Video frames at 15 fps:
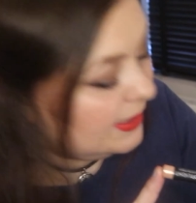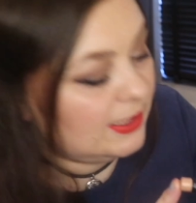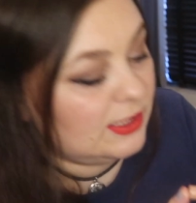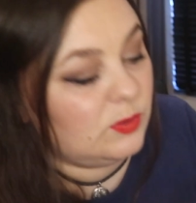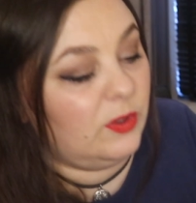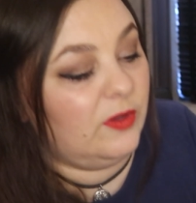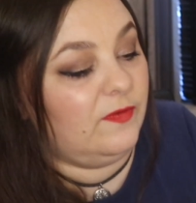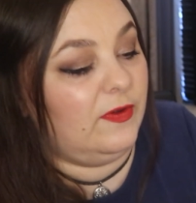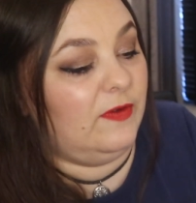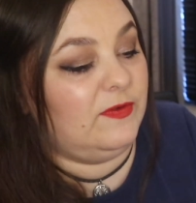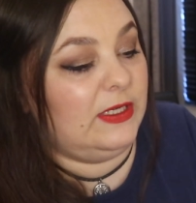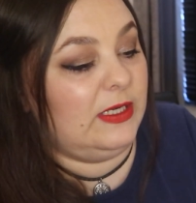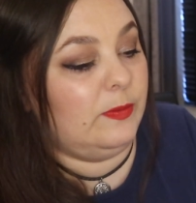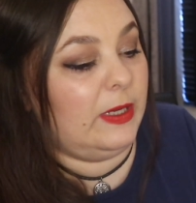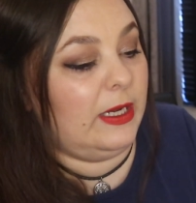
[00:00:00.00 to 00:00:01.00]
and it's worth
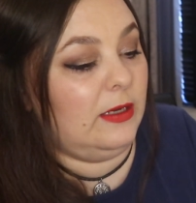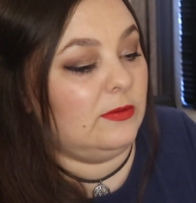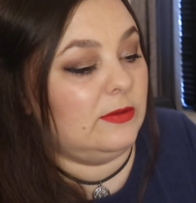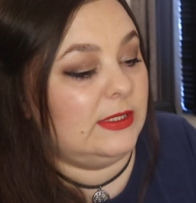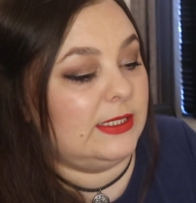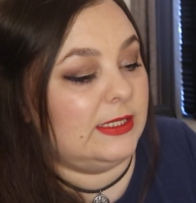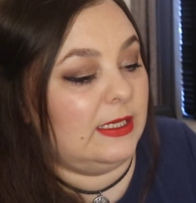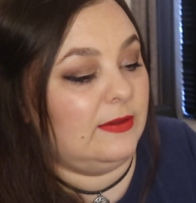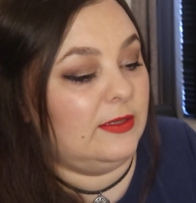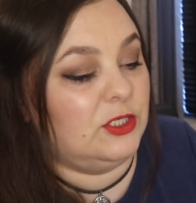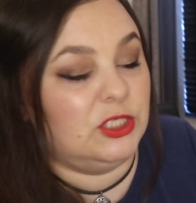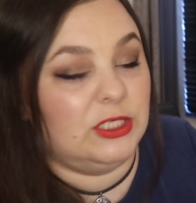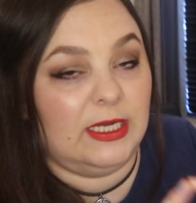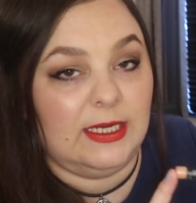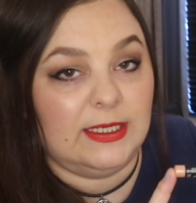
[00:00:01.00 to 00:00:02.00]
£15. And the
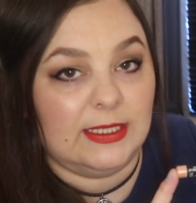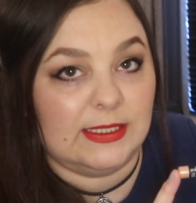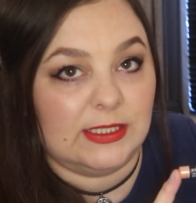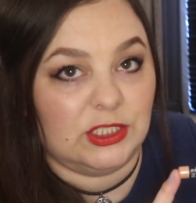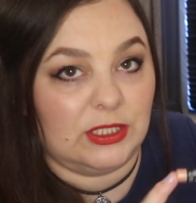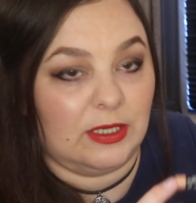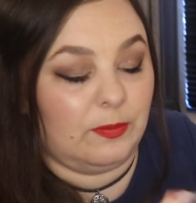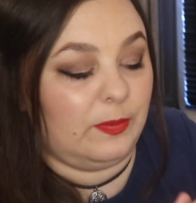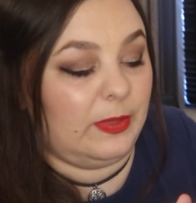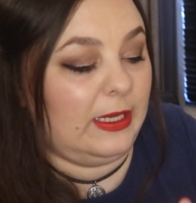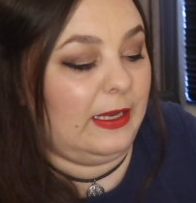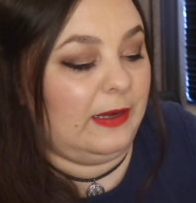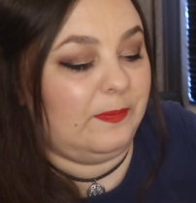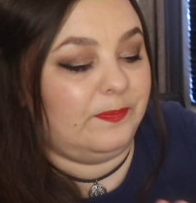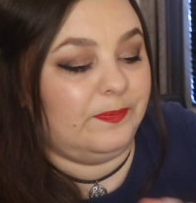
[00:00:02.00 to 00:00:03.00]
shade is
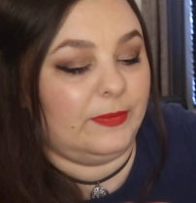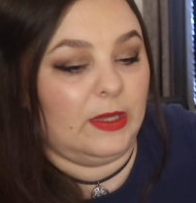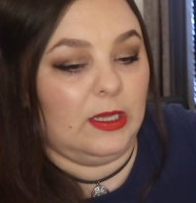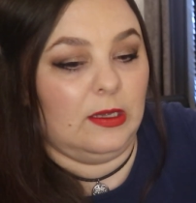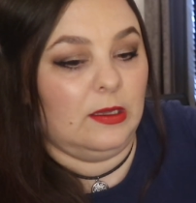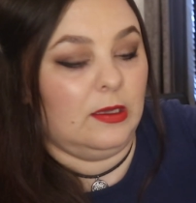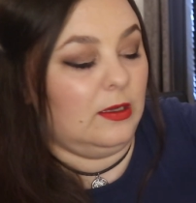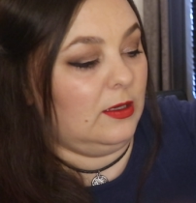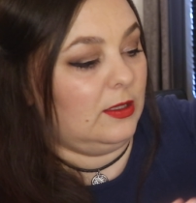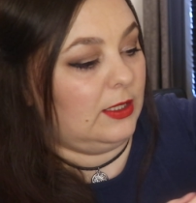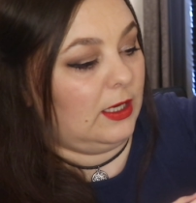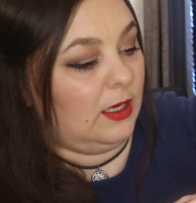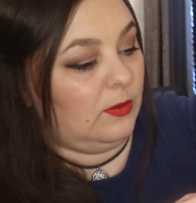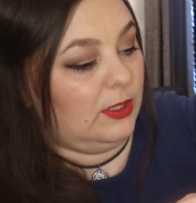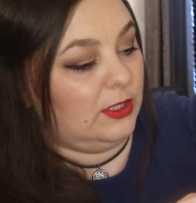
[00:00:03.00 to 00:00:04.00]
champagne.
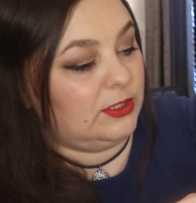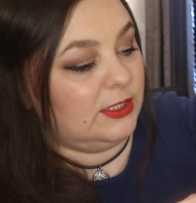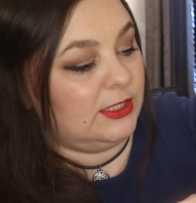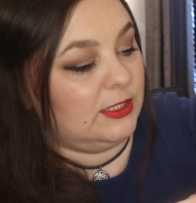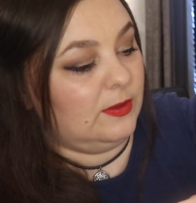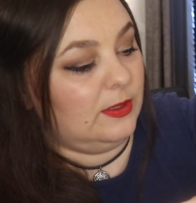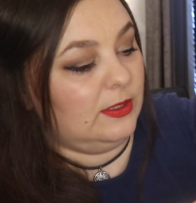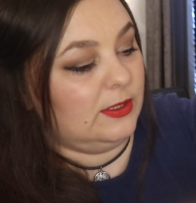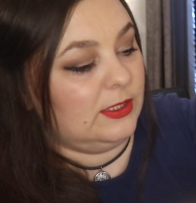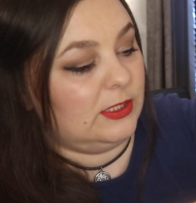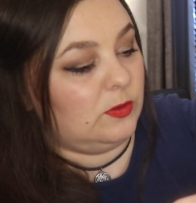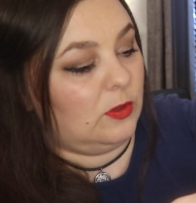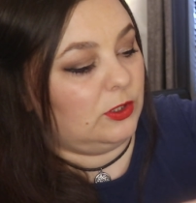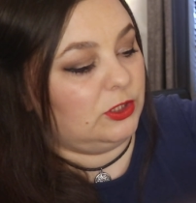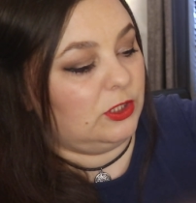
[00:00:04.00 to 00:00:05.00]
Now, I'll just do a little
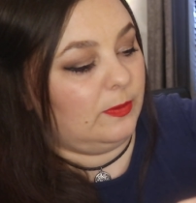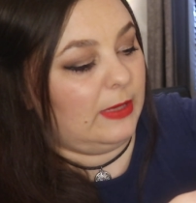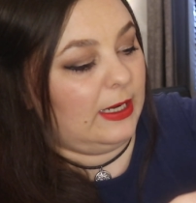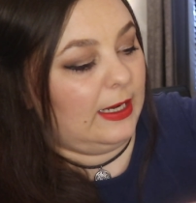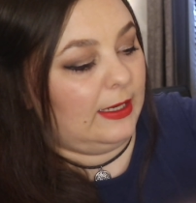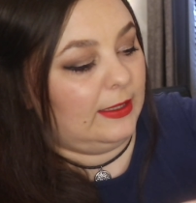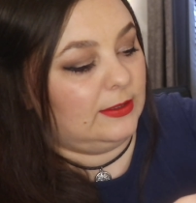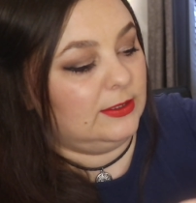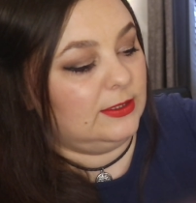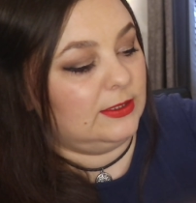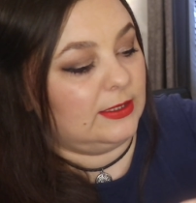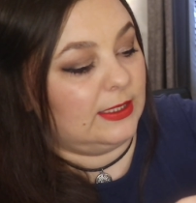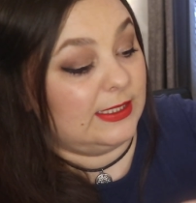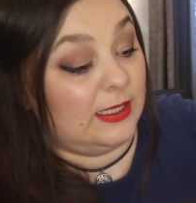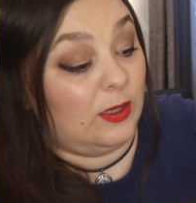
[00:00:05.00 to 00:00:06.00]
swatch on my hand
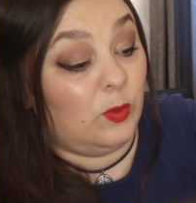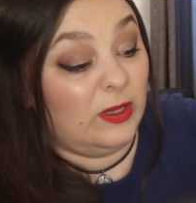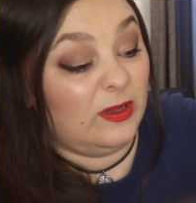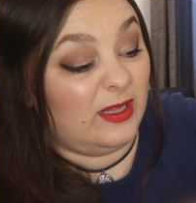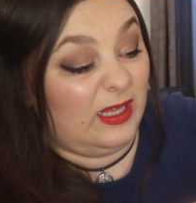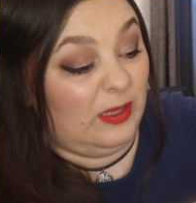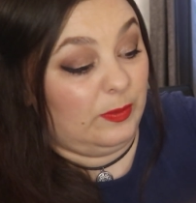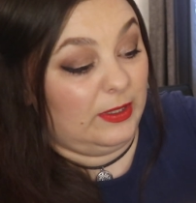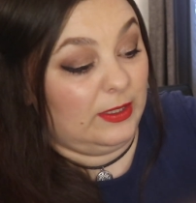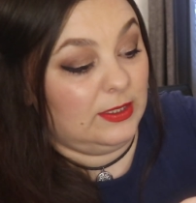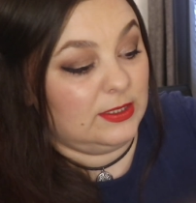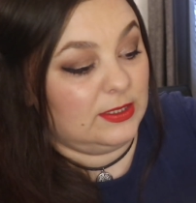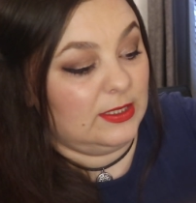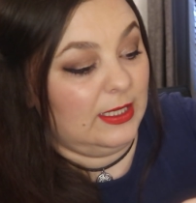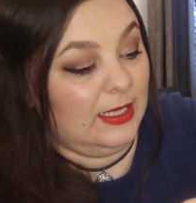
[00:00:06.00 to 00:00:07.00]
because I will keep
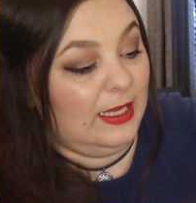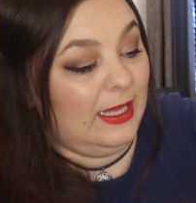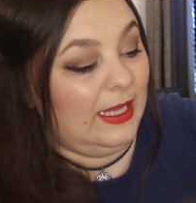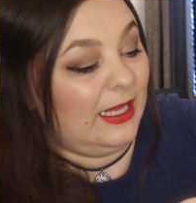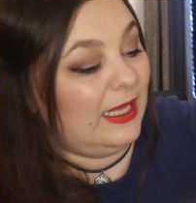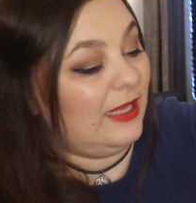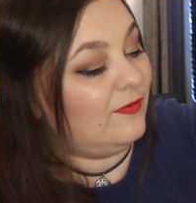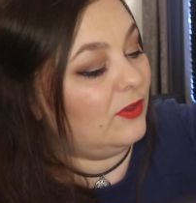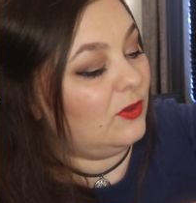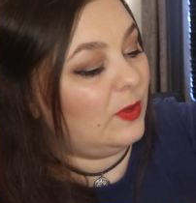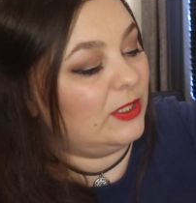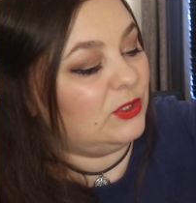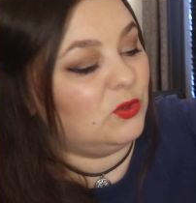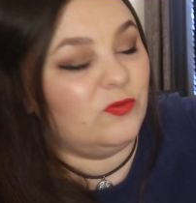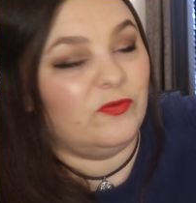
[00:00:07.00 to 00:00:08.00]
it. Even though
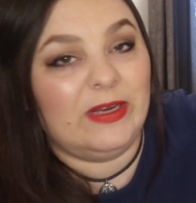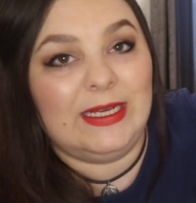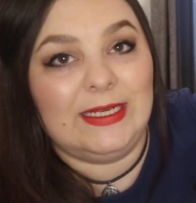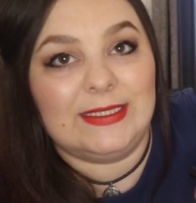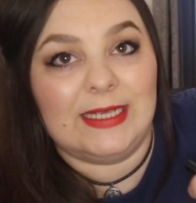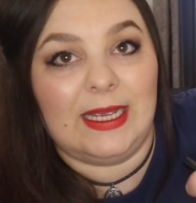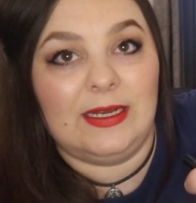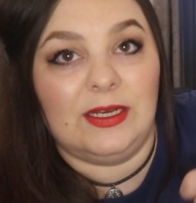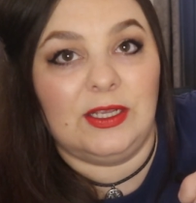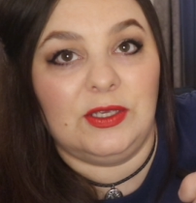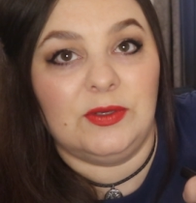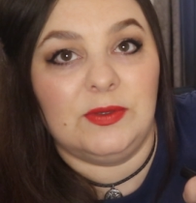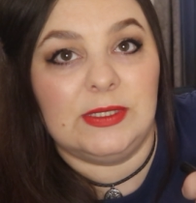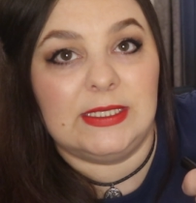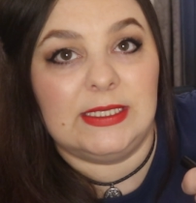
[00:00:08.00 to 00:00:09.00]
I don't really tend to
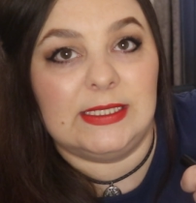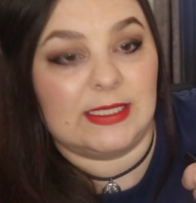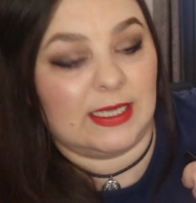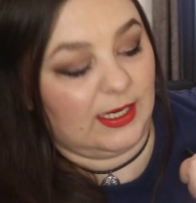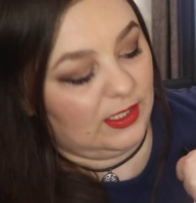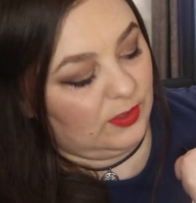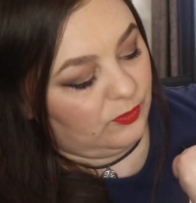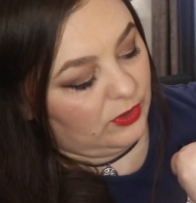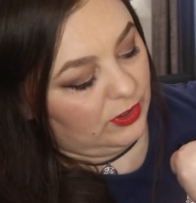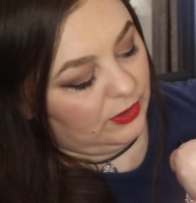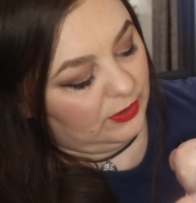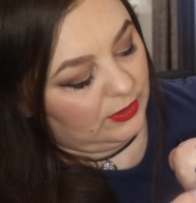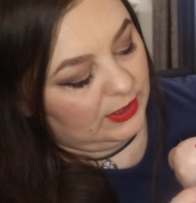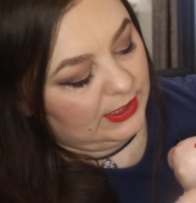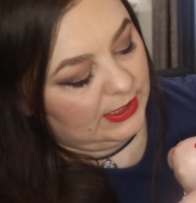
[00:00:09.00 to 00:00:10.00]
use these kind of
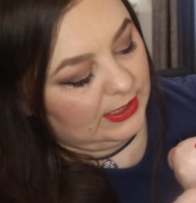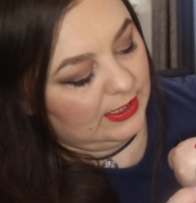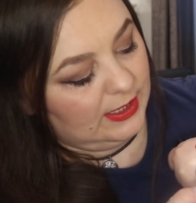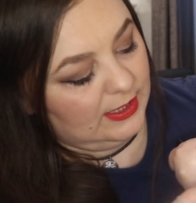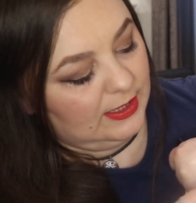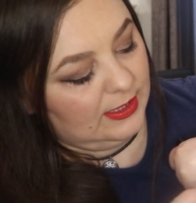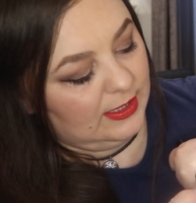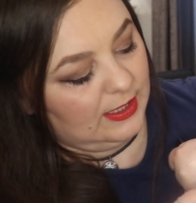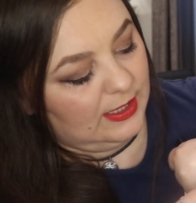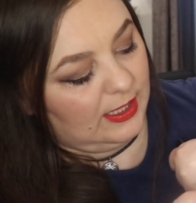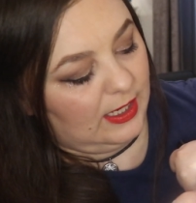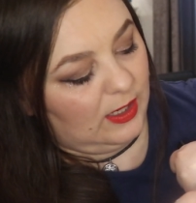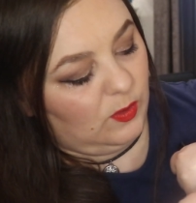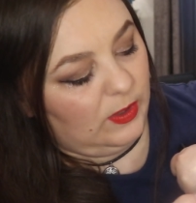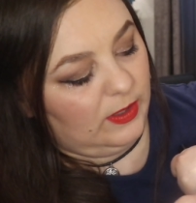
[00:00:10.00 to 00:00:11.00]
products,
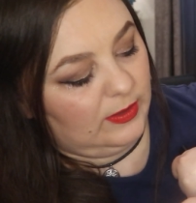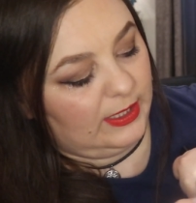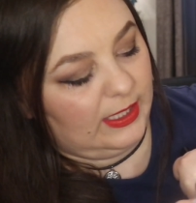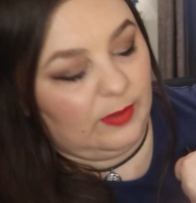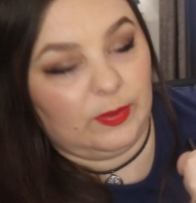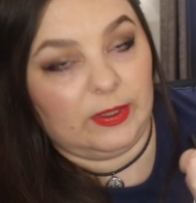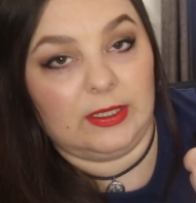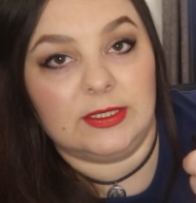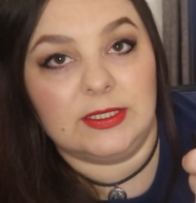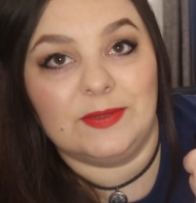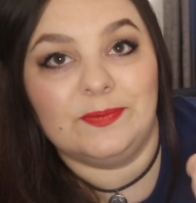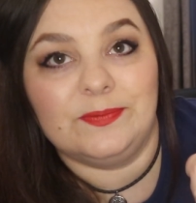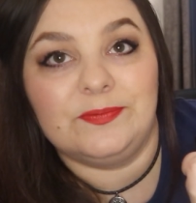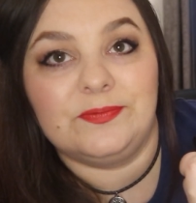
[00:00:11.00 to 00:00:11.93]
I will keep it.